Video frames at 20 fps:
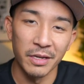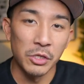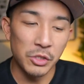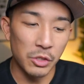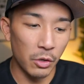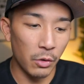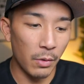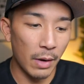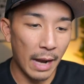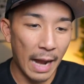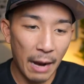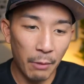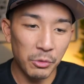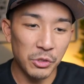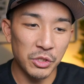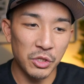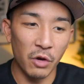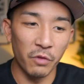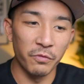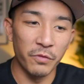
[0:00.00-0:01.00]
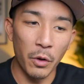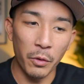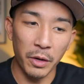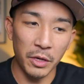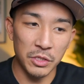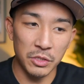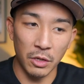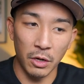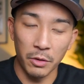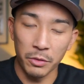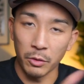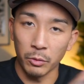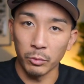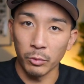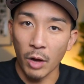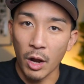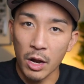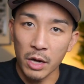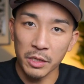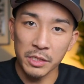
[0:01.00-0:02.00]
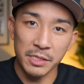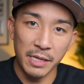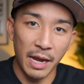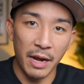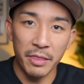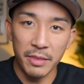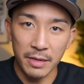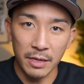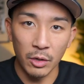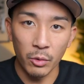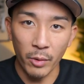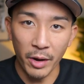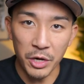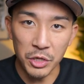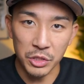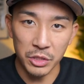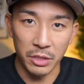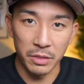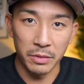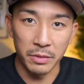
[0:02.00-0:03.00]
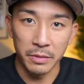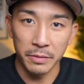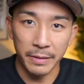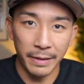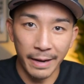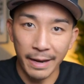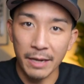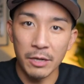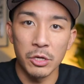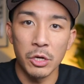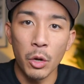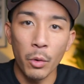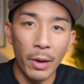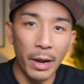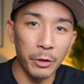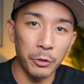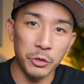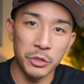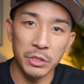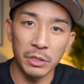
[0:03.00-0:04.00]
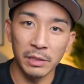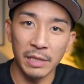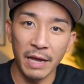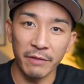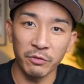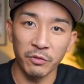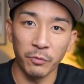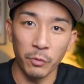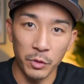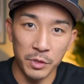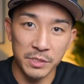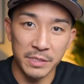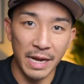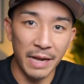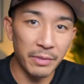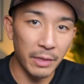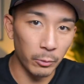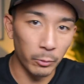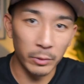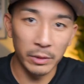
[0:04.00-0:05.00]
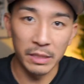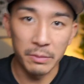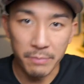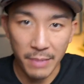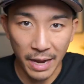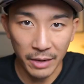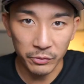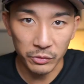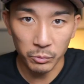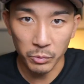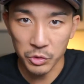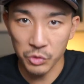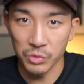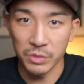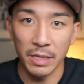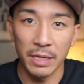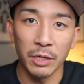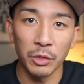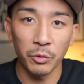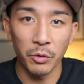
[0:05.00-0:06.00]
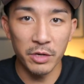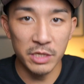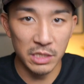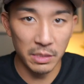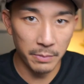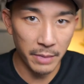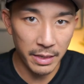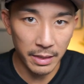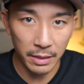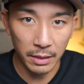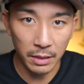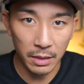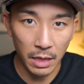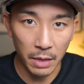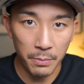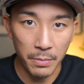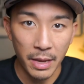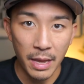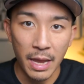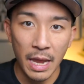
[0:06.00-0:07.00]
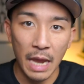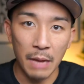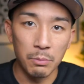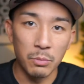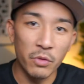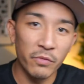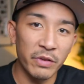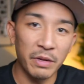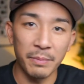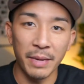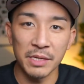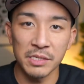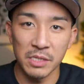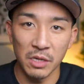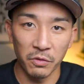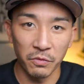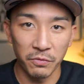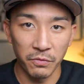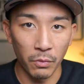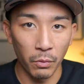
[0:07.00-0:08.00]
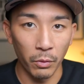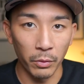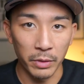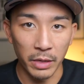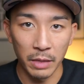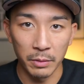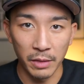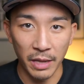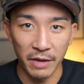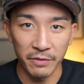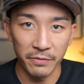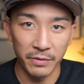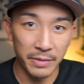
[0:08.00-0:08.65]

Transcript: So I was so focused on the wrong side of the equation that I had no energy left for the side that really mattered, which was increasing my income and moving myself forward in life.